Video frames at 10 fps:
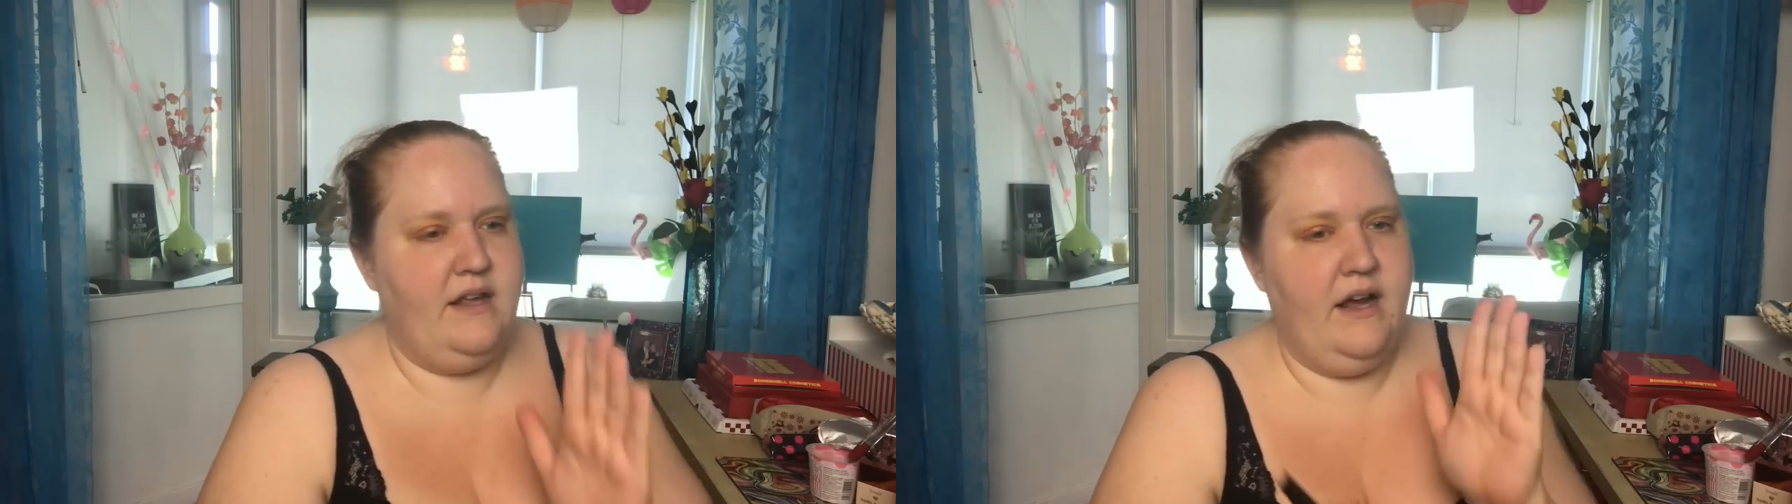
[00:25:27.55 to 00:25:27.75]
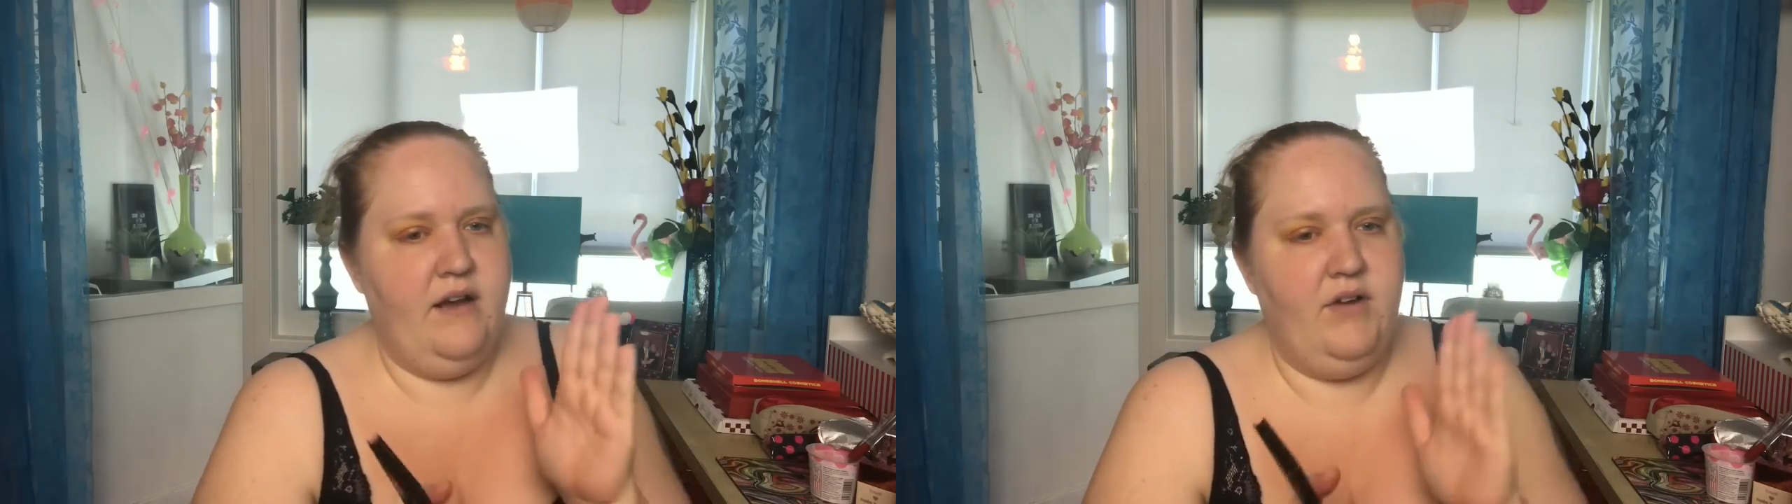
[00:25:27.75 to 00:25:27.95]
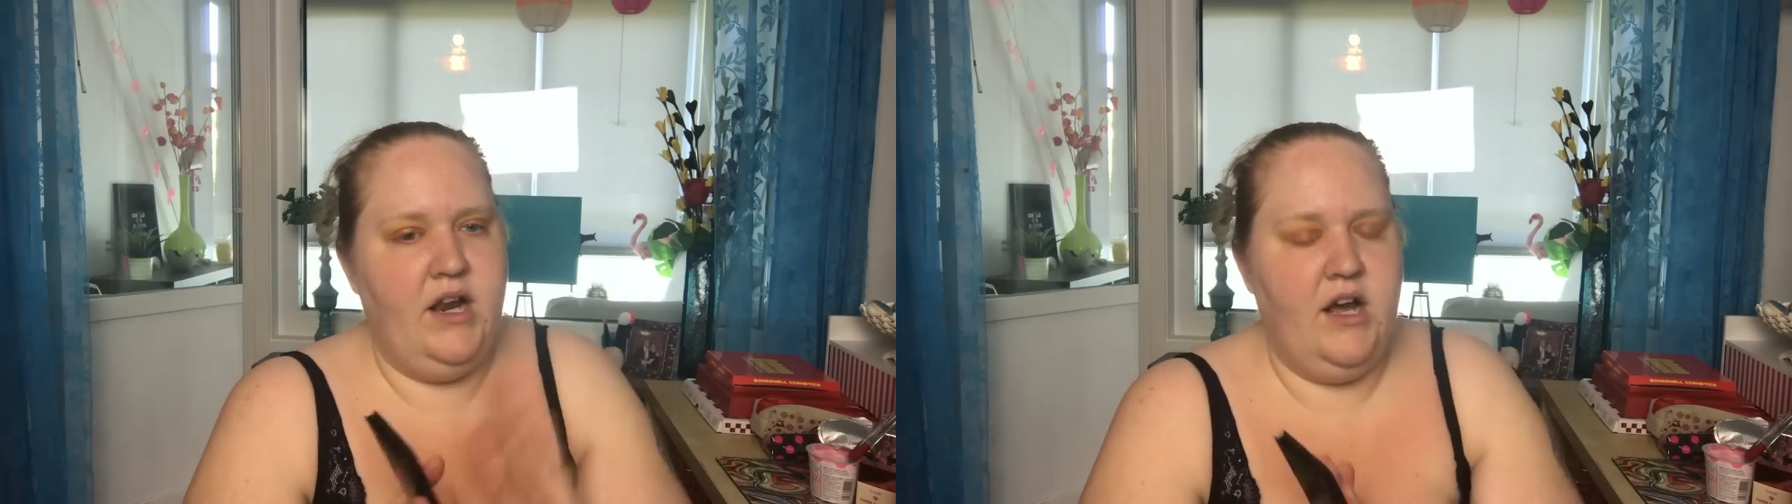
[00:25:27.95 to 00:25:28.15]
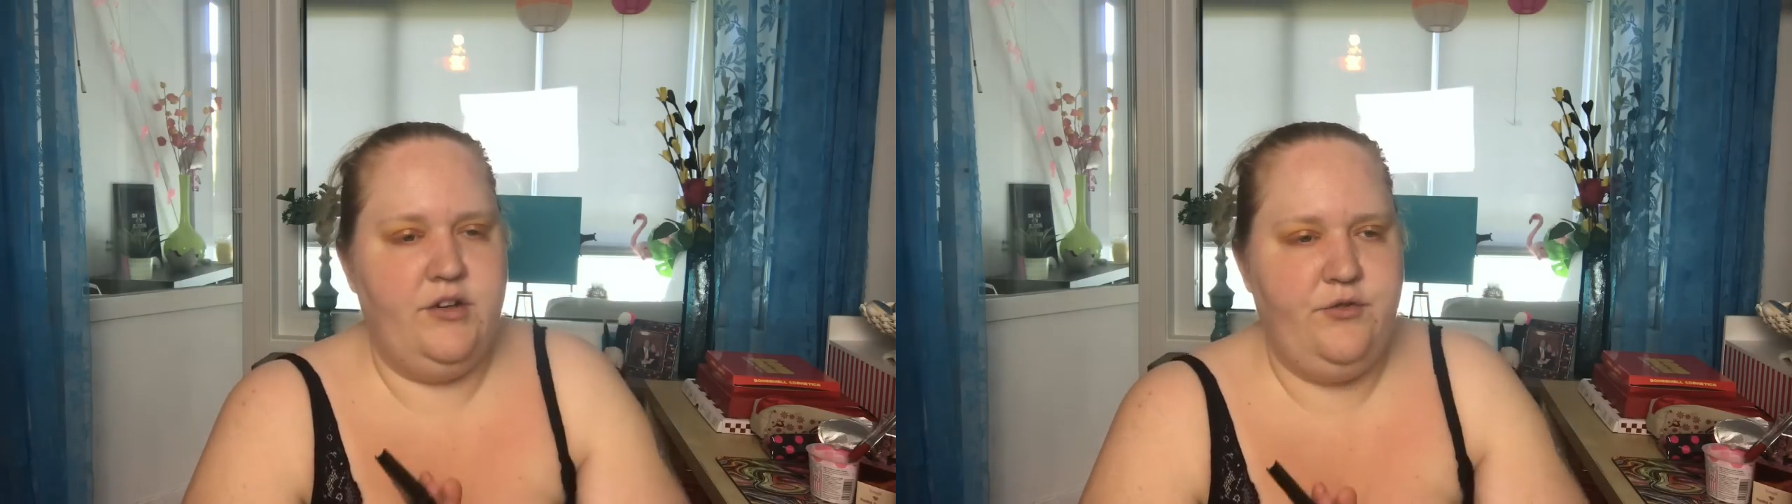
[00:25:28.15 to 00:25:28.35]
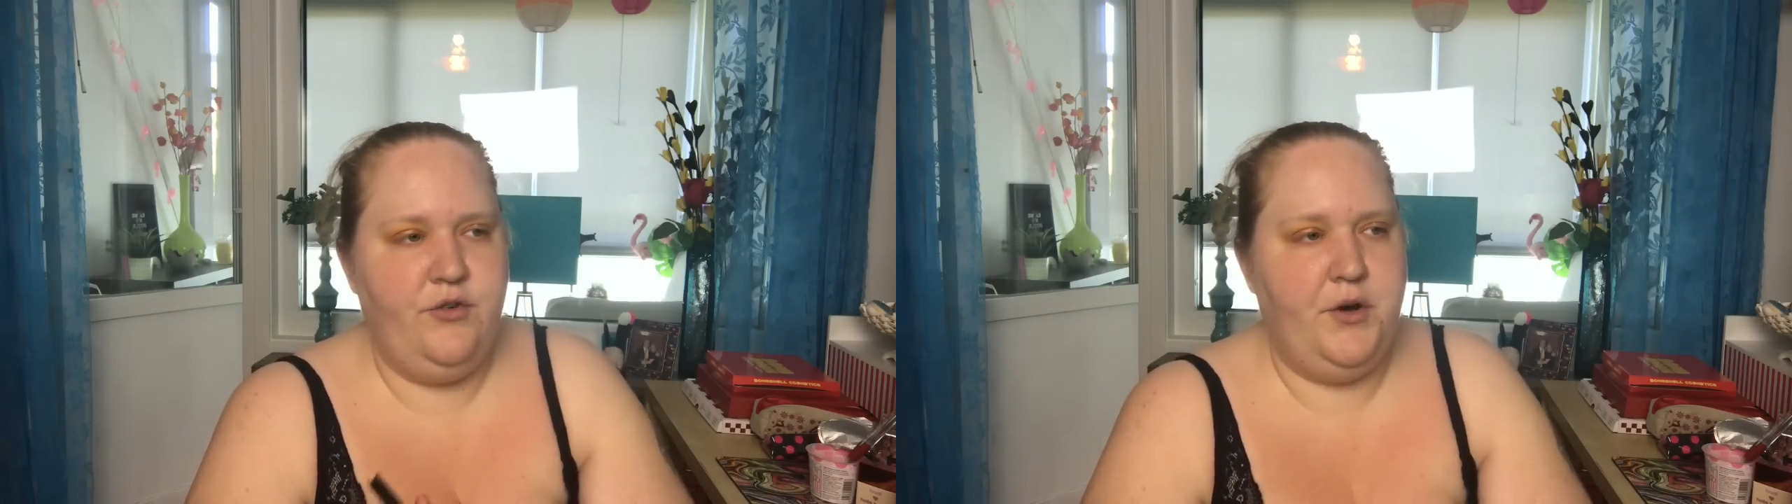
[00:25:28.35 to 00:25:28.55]
that I have a
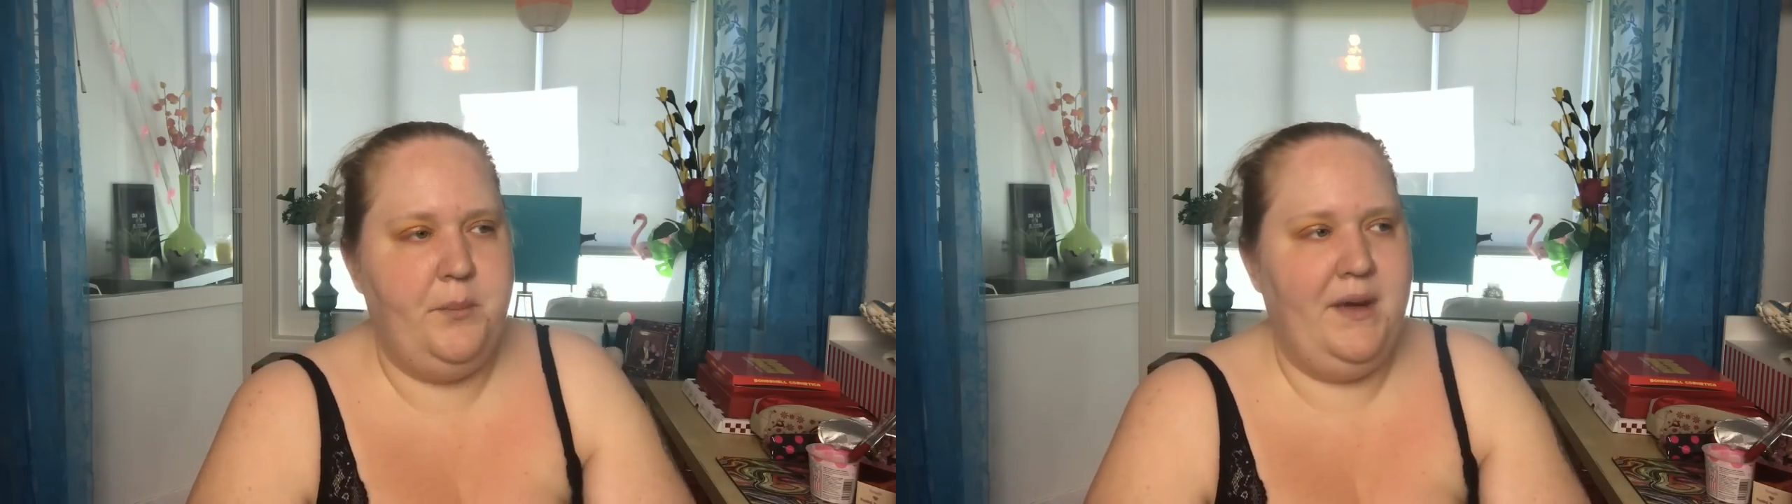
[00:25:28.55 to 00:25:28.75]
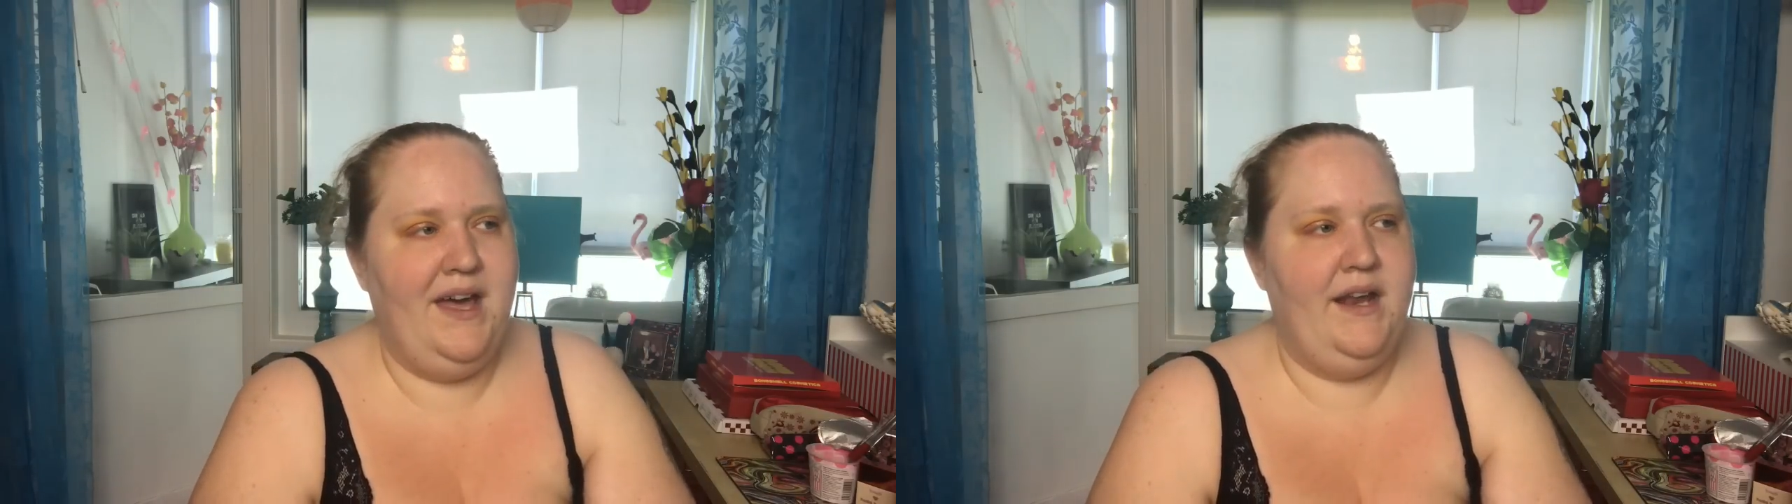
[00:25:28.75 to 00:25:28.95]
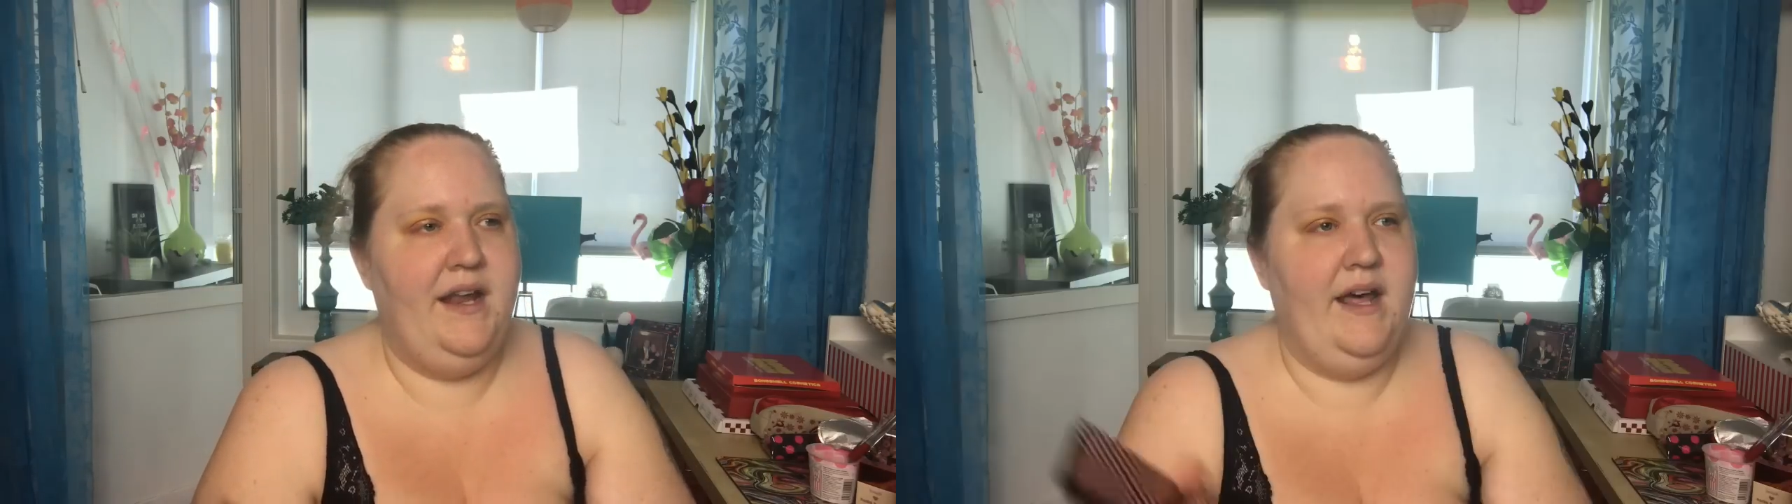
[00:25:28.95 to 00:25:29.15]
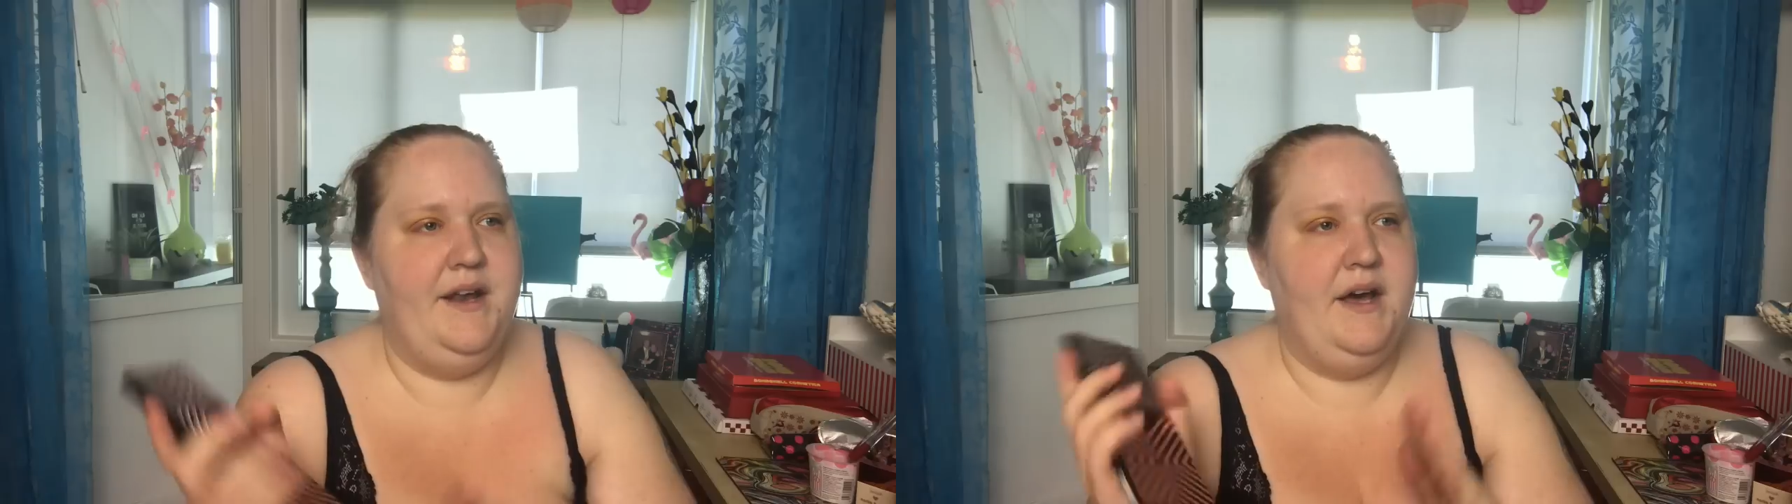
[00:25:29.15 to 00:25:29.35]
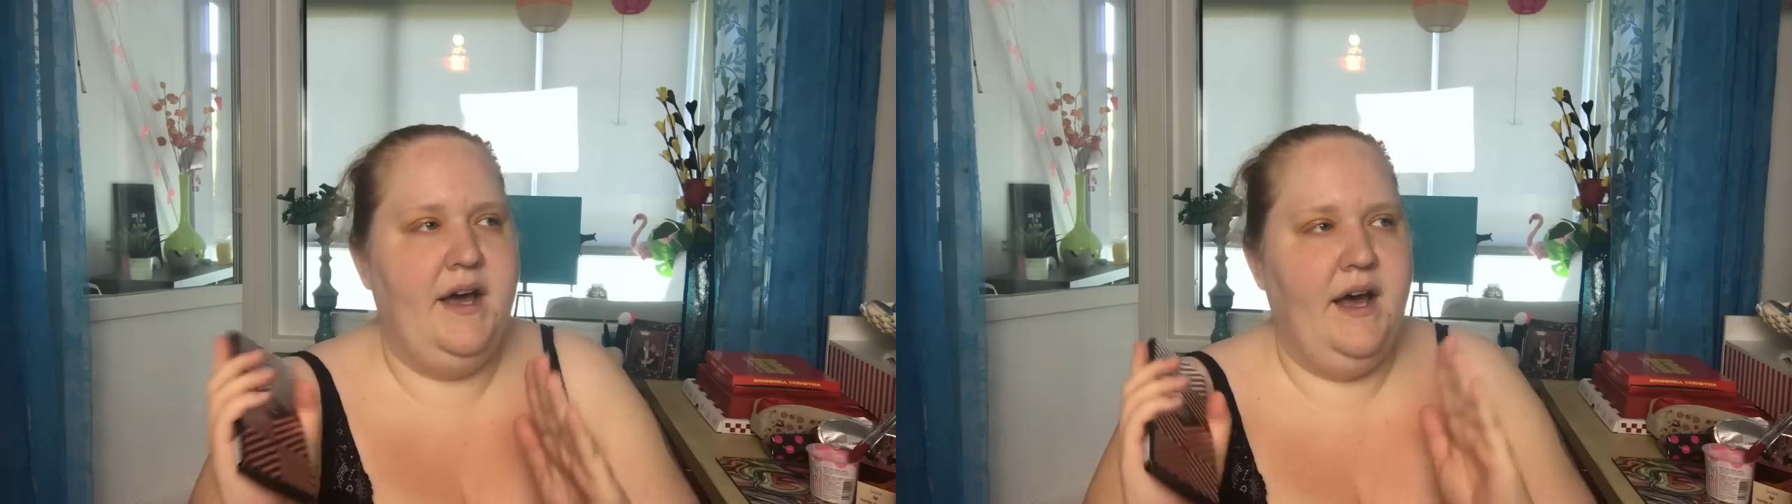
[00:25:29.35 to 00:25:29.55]
lot from and that